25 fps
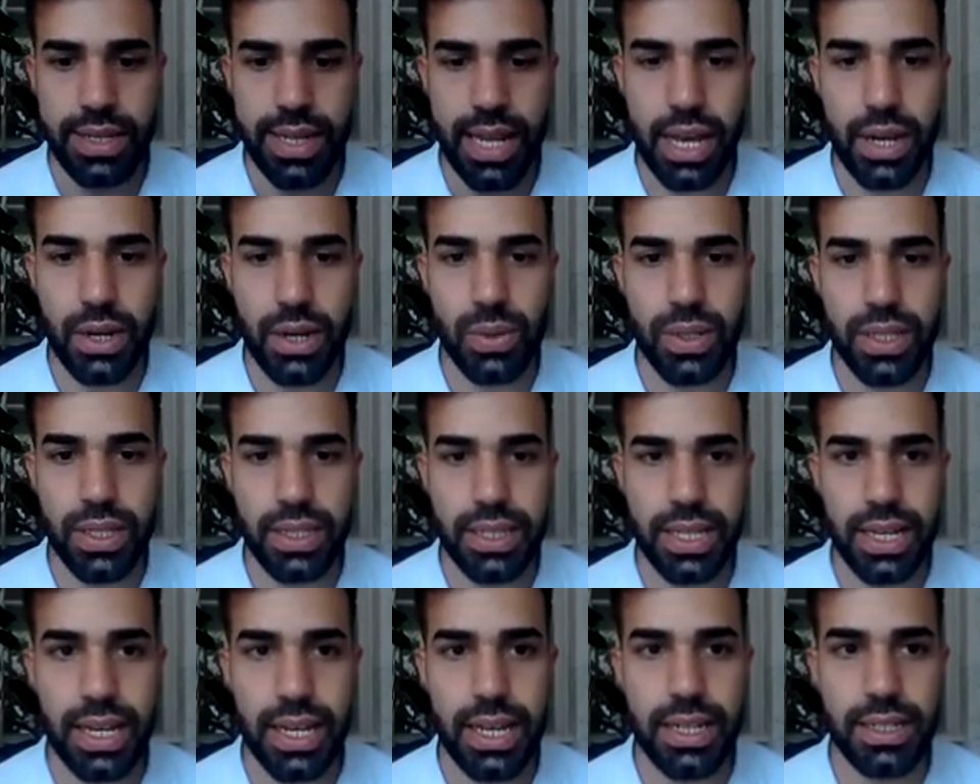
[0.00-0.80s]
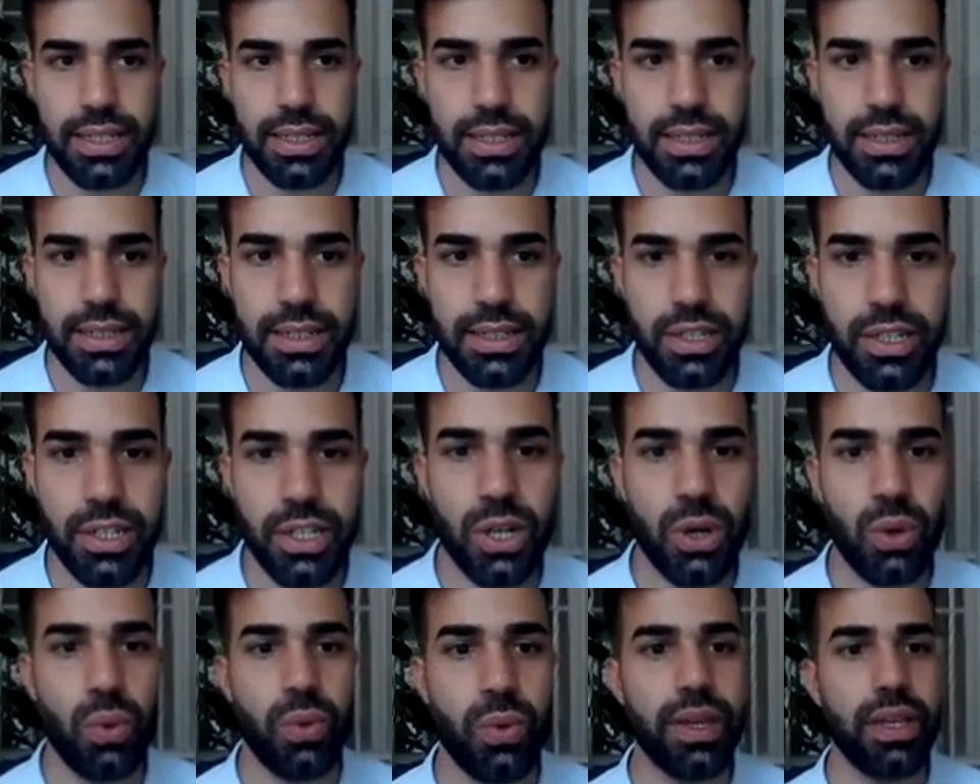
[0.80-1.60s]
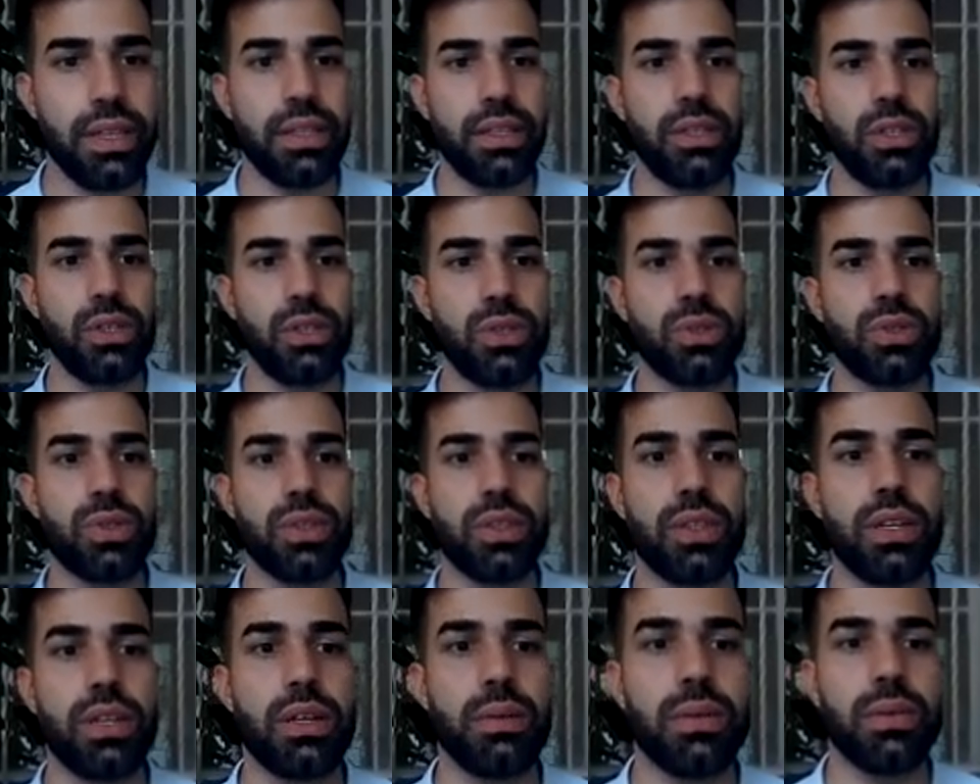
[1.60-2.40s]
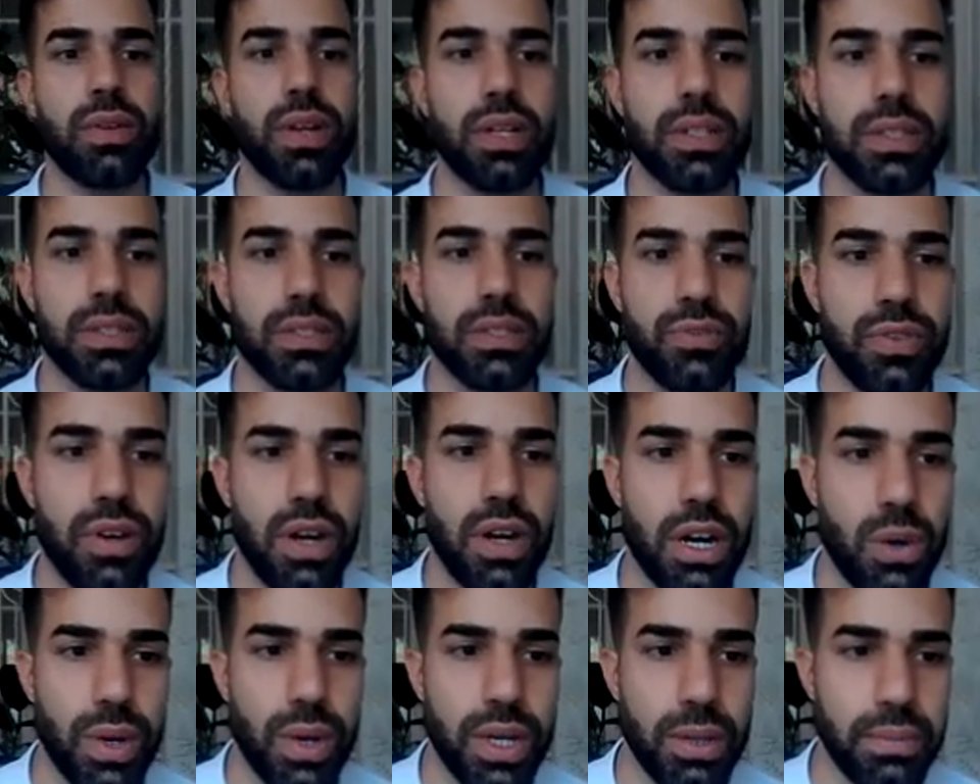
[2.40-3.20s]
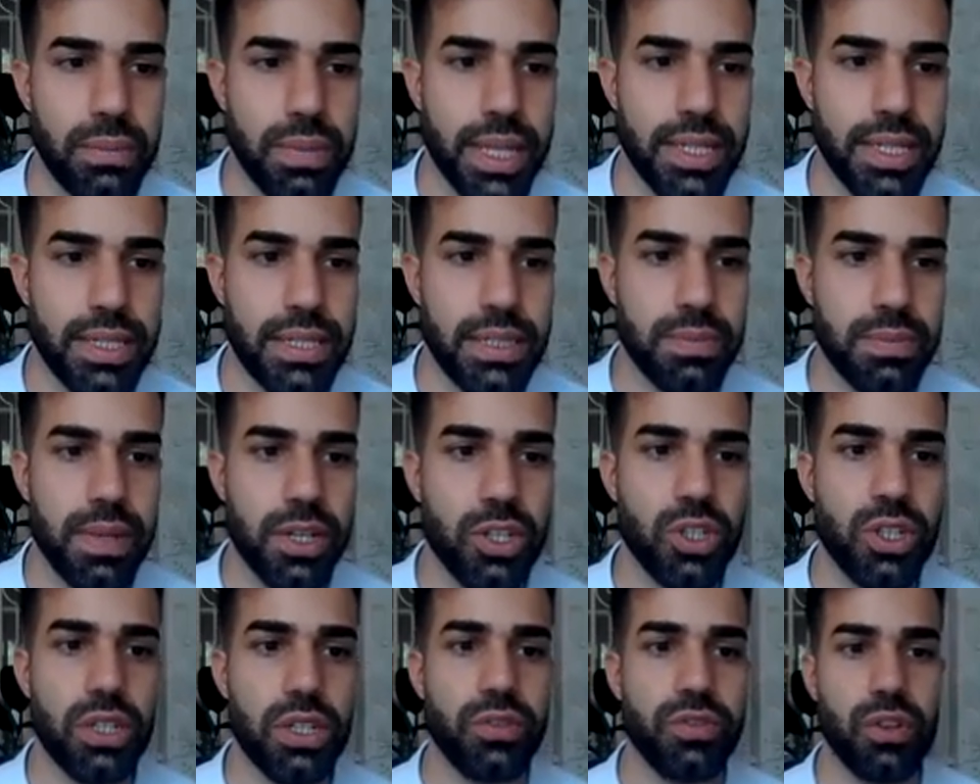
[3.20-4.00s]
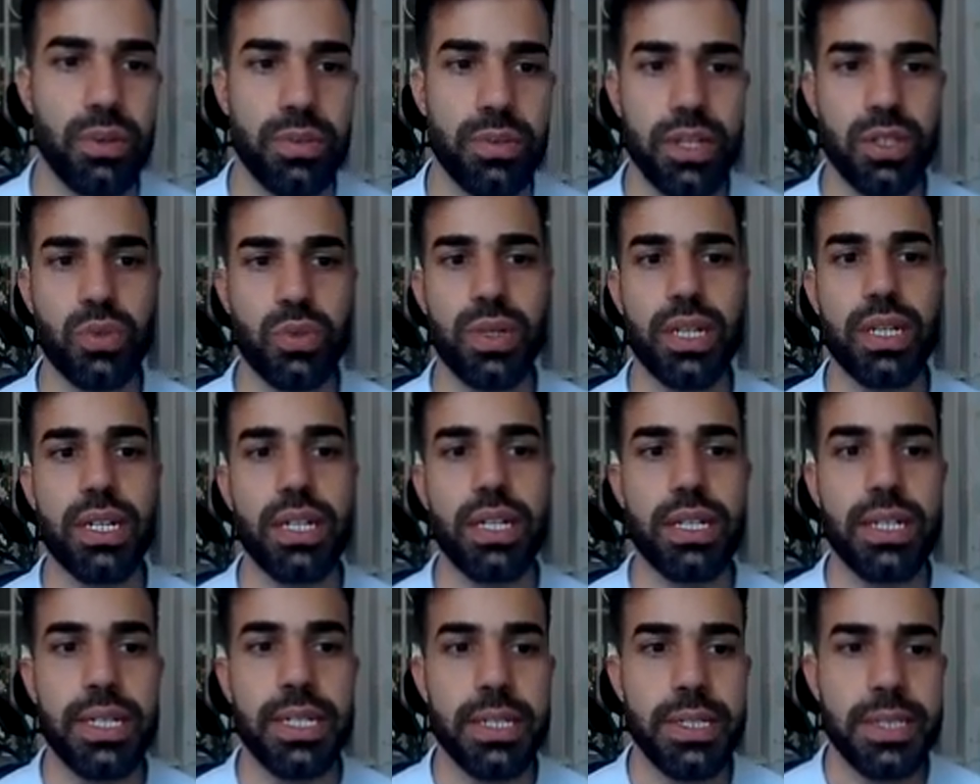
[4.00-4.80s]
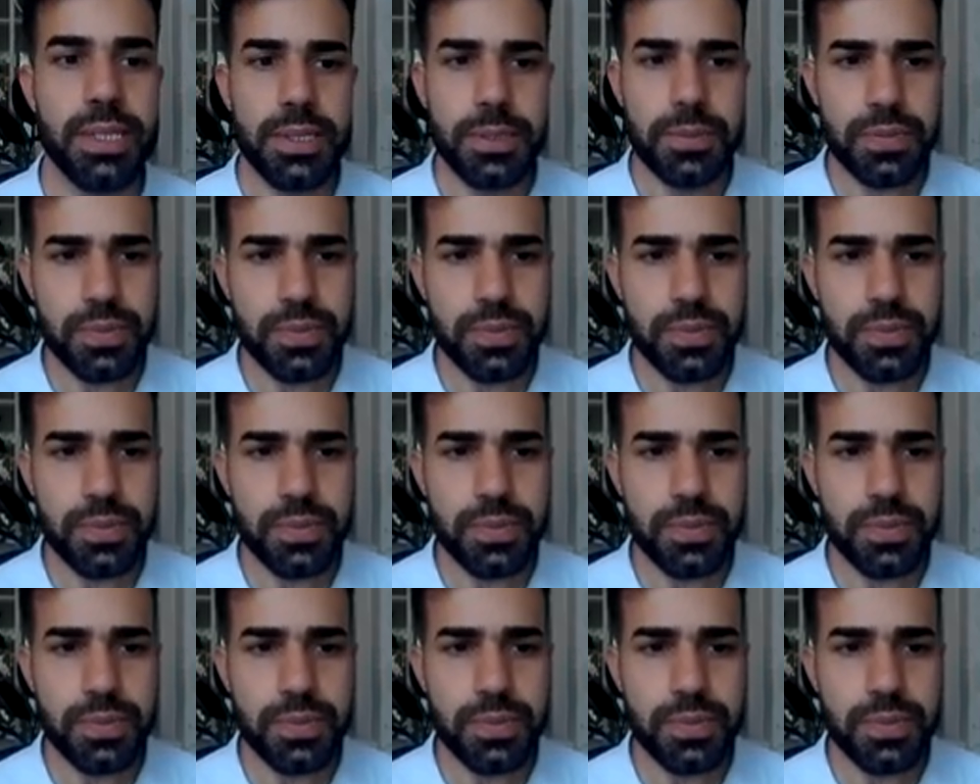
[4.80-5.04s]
Not only that, we used to think of Iran as a faraway place, especially from Israel.